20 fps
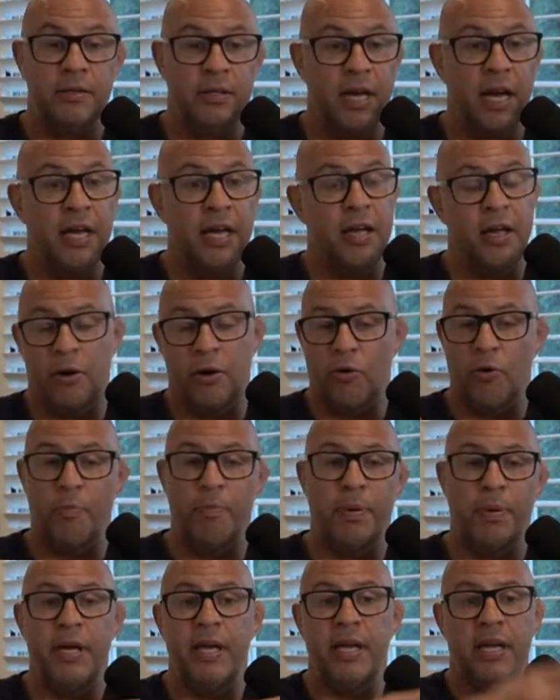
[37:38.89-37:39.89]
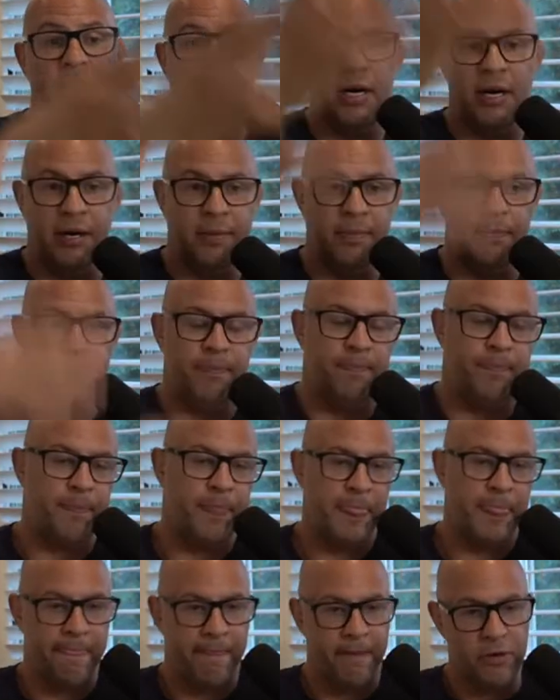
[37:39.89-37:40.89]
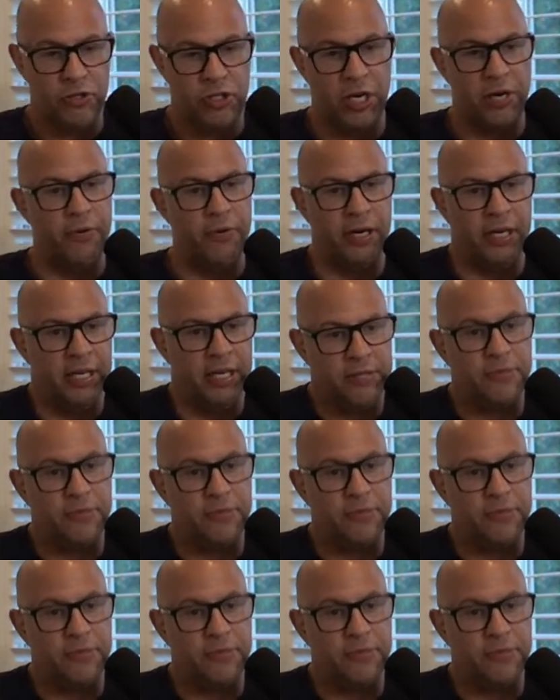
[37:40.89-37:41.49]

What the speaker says: Yair or be Jiri.